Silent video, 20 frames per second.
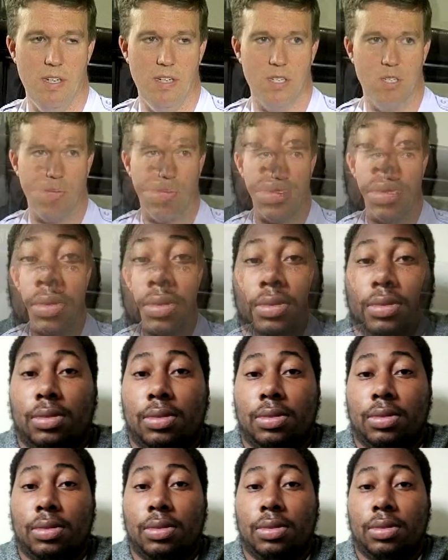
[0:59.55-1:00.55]

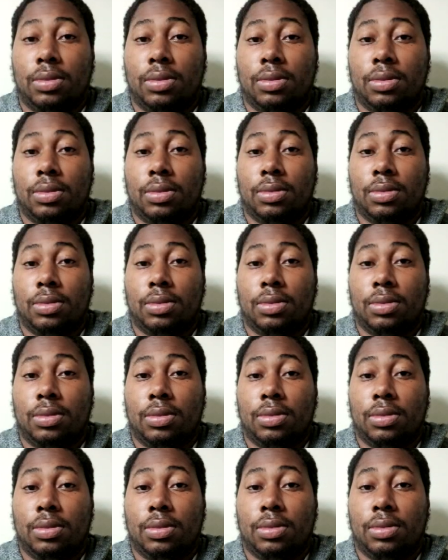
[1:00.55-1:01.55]
24-year-old Brian
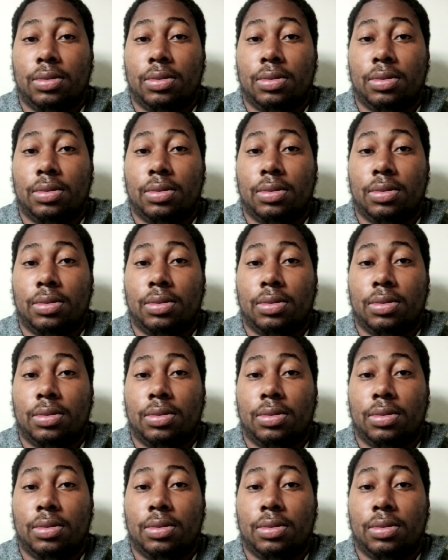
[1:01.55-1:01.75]
Campbell.